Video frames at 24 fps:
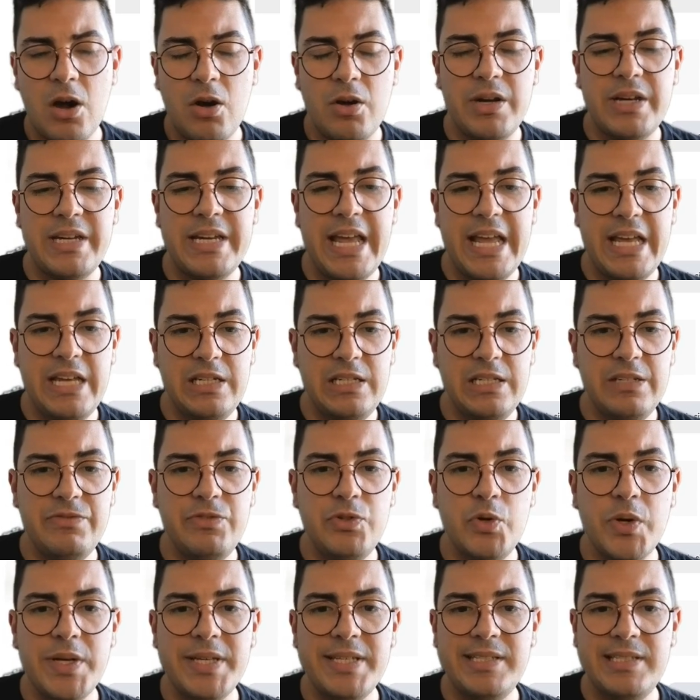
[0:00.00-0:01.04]
native
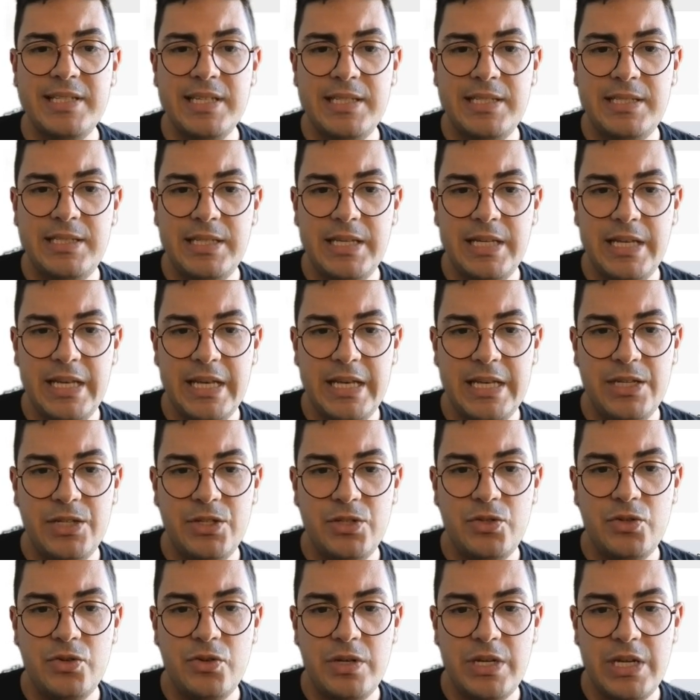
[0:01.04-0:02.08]
USDC
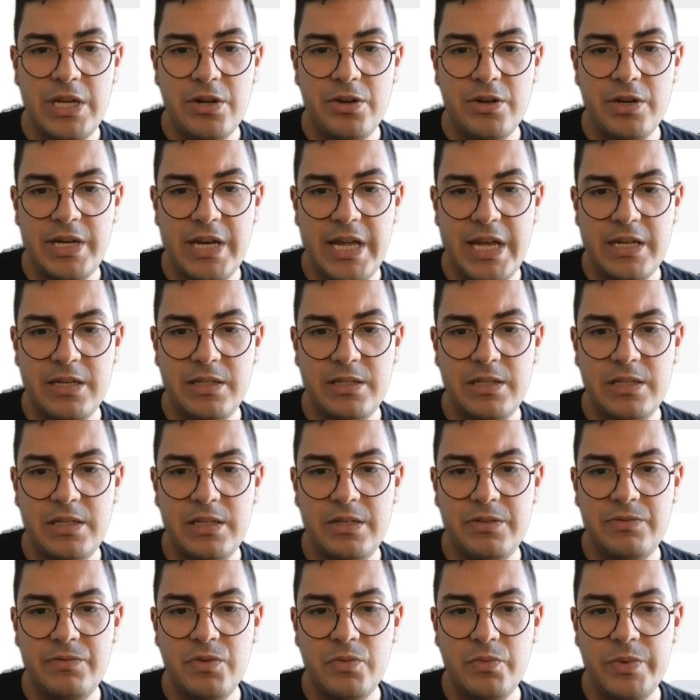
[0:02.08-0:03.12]
into near
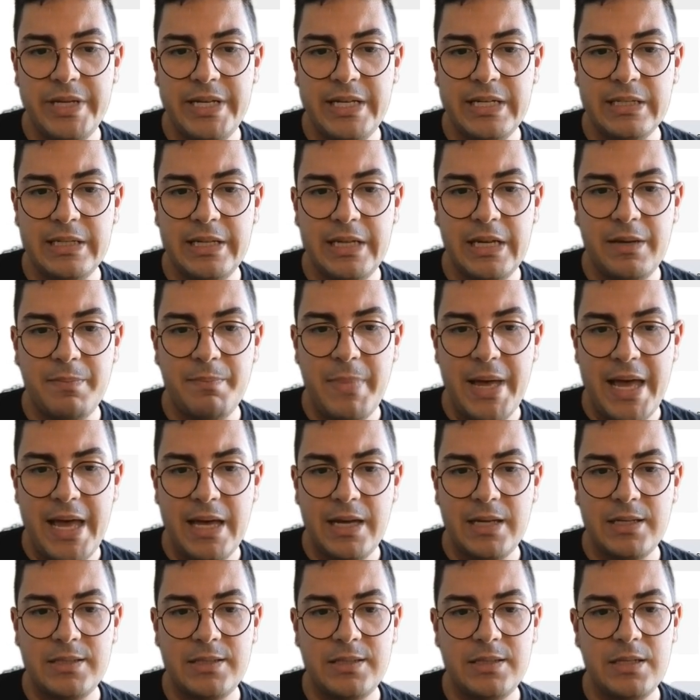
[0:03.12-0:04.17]
native. We click
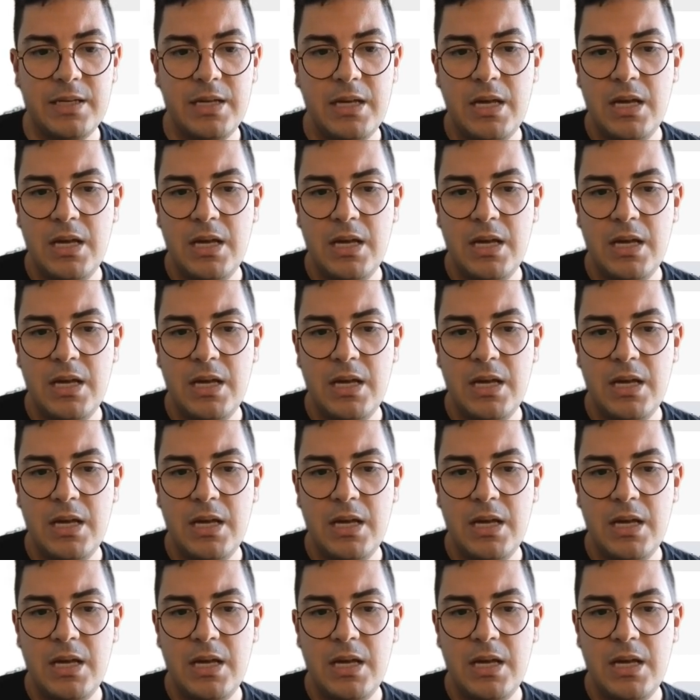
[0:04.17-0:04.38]
max.